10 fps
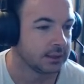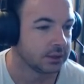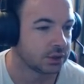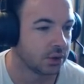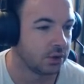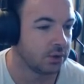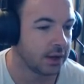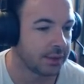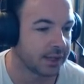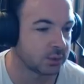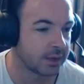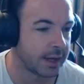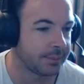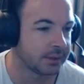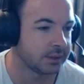So that's what
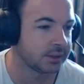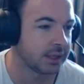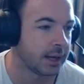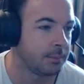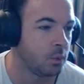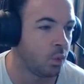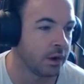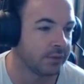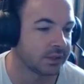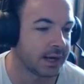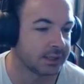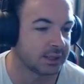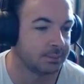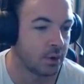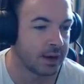happens. One of his guys
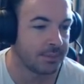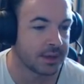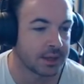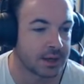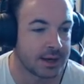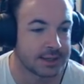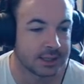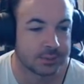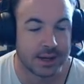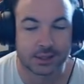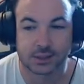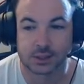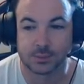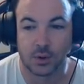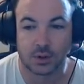is blown up. The other guy does pass the
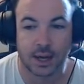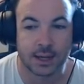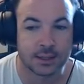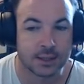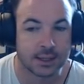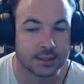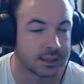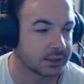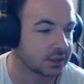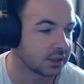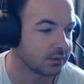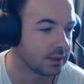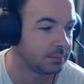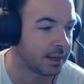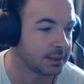smoke and does
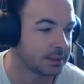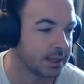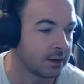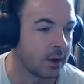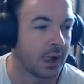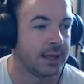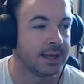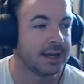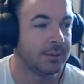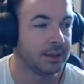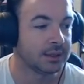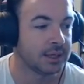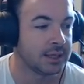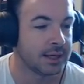successfully plant it down, enabling the